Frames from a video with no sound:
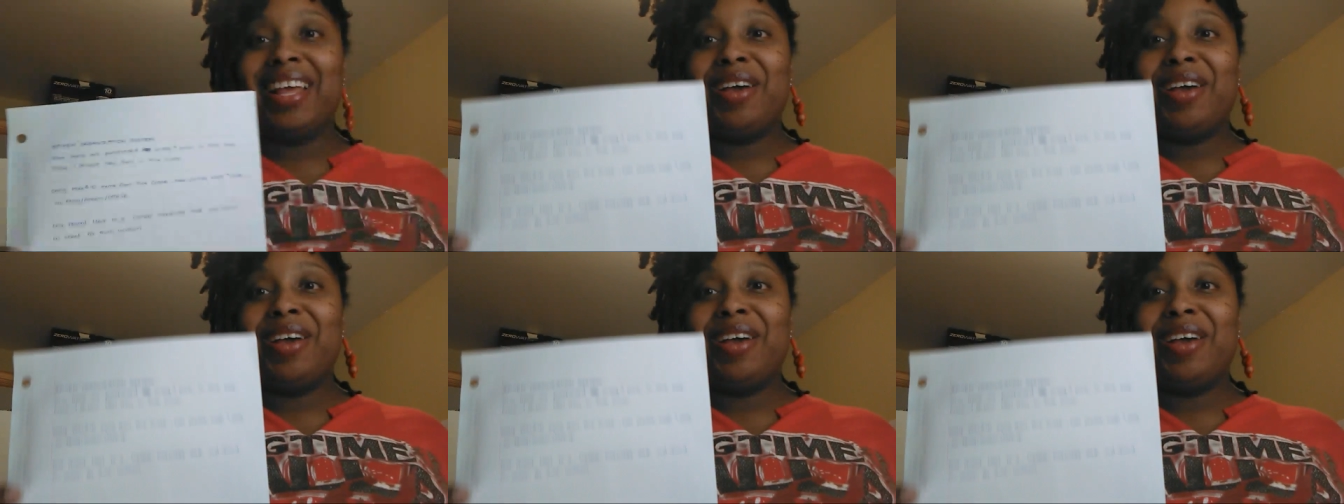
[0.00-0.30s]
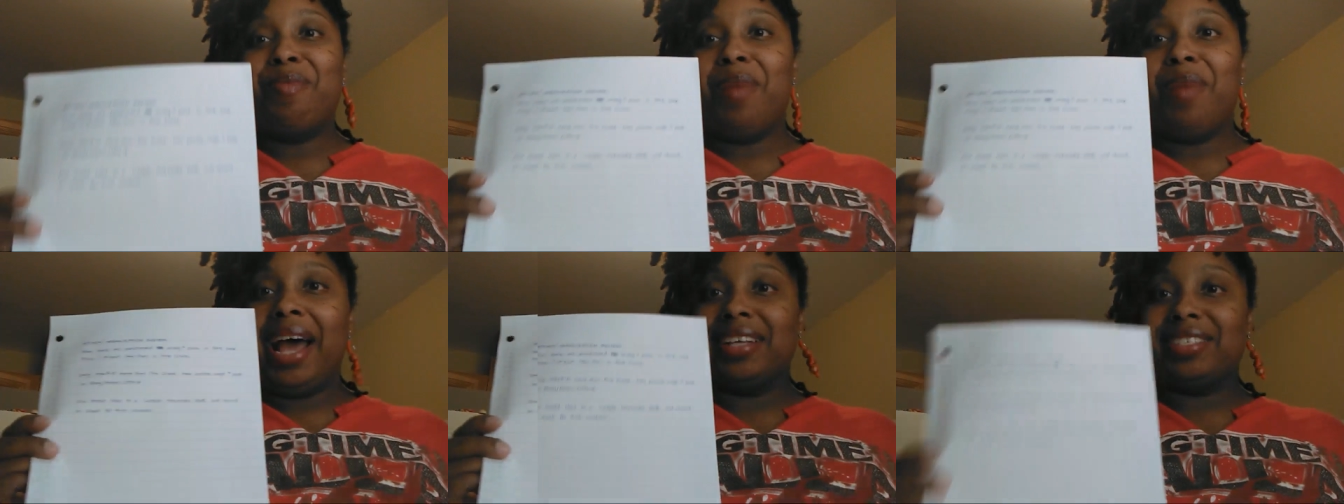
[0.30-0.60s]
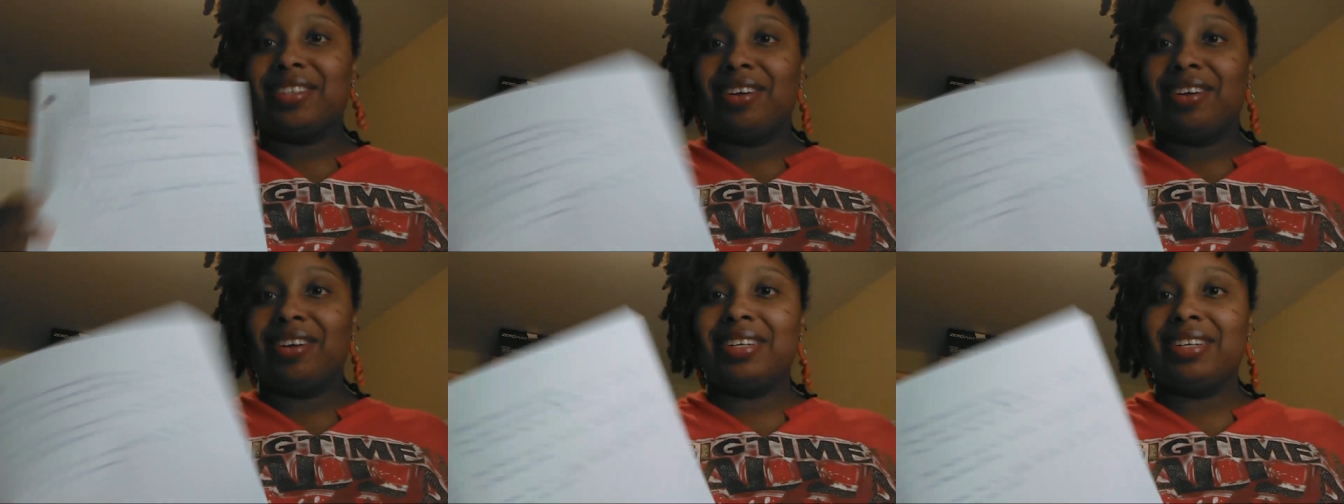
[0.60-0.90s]
by a
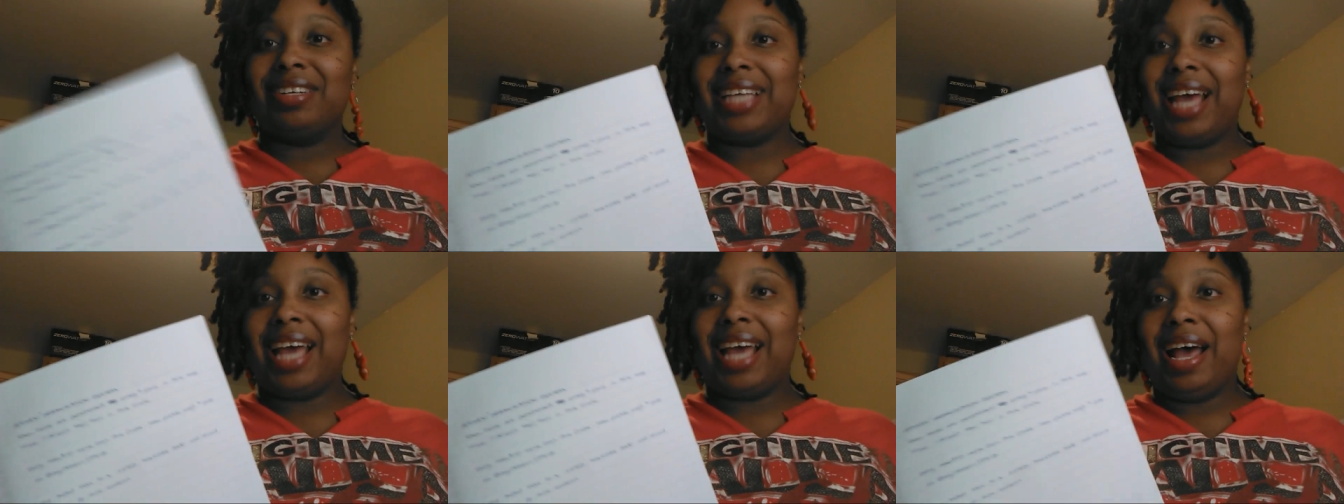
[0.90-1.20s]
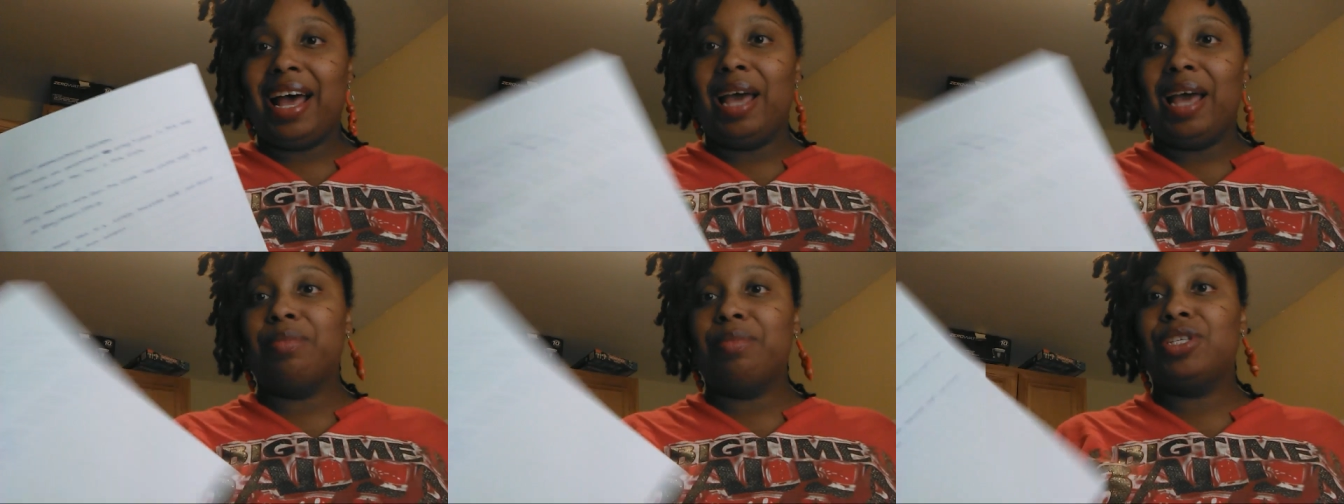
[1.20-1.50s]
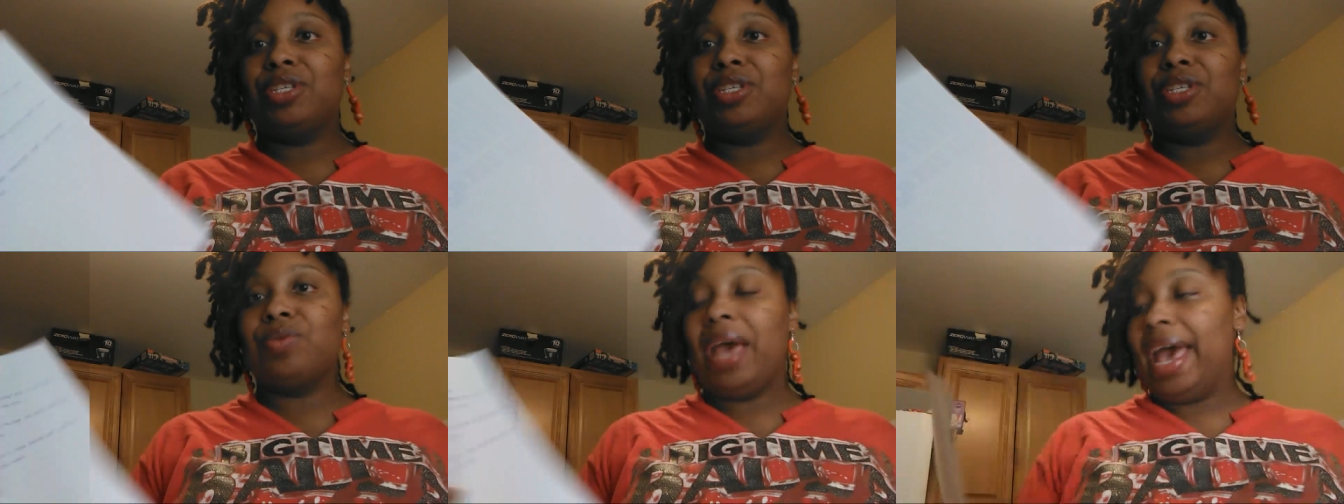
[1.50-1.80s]
certain time
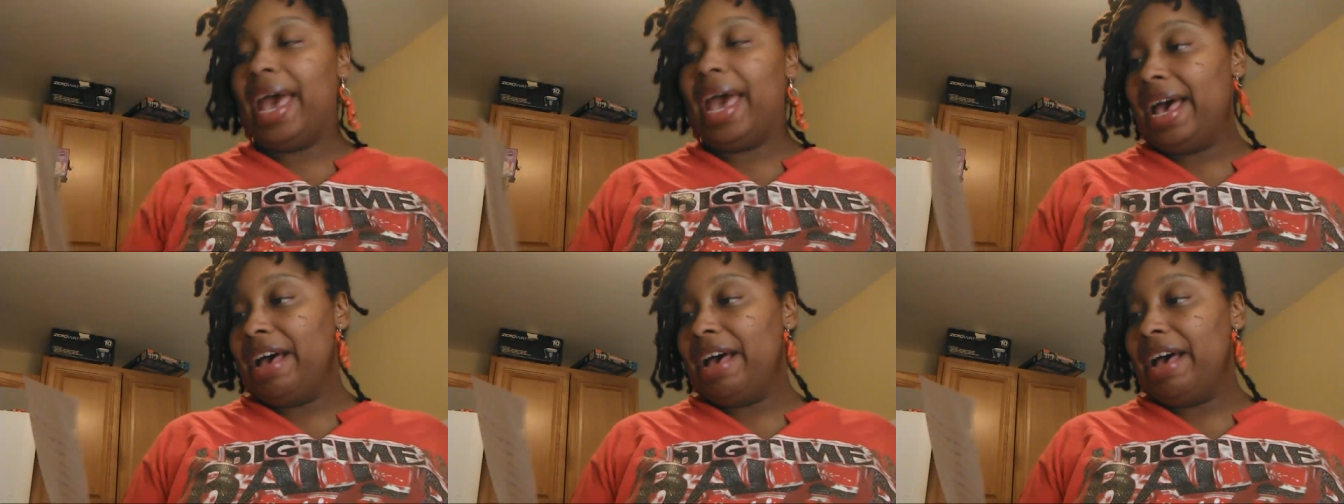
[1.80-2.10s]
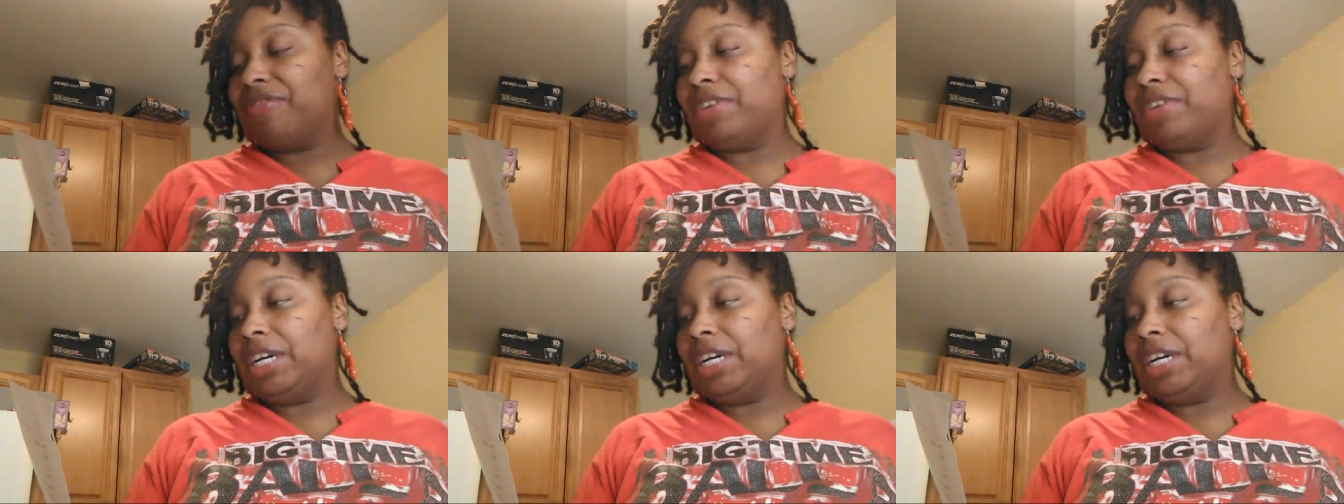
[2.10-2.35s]
to have